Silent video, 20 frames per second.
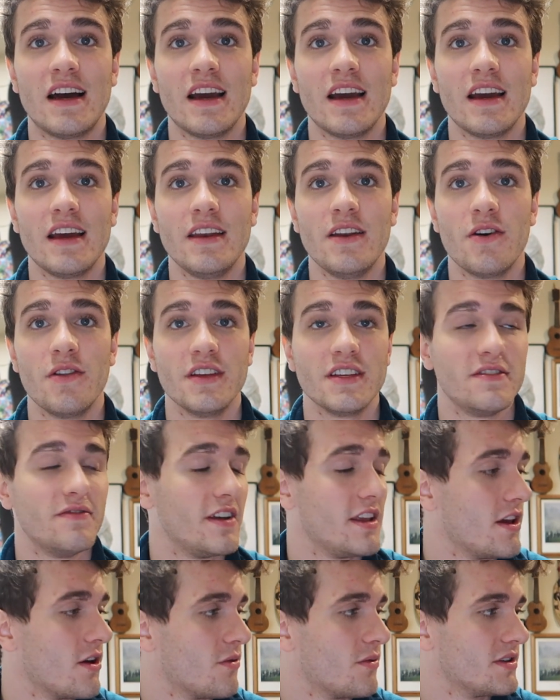I know this
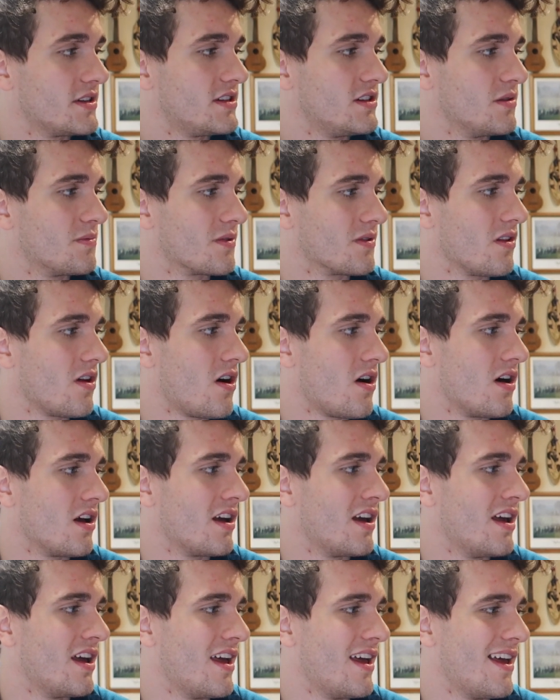video was super
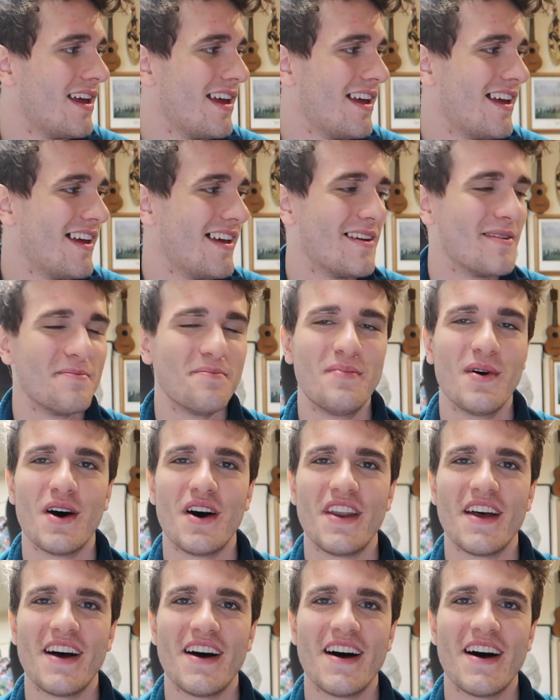long,
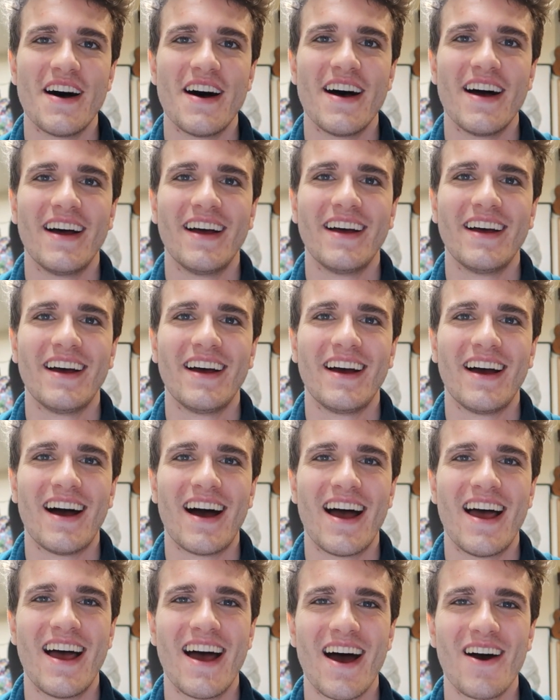but
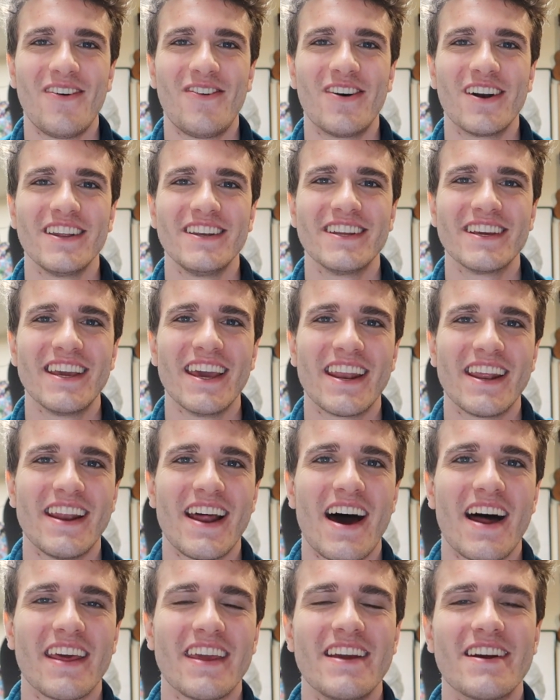I wanted to get it
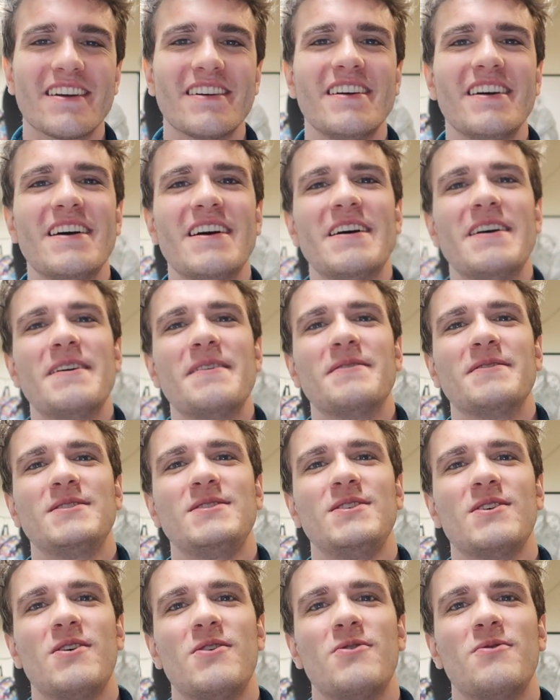out of here
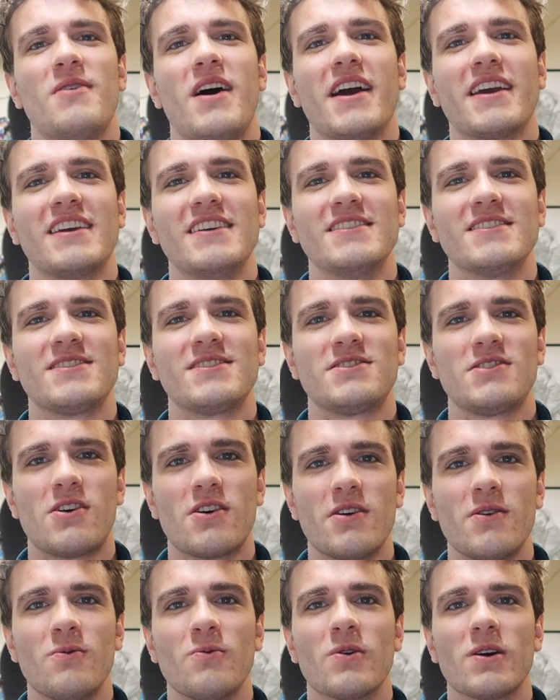so I can
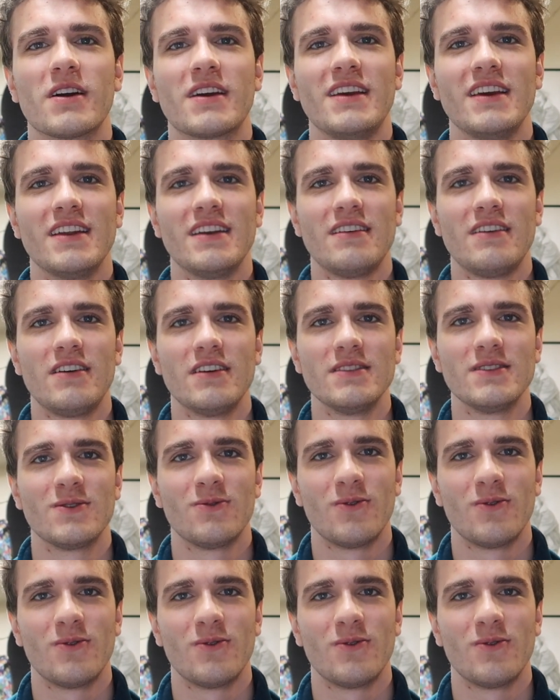start working on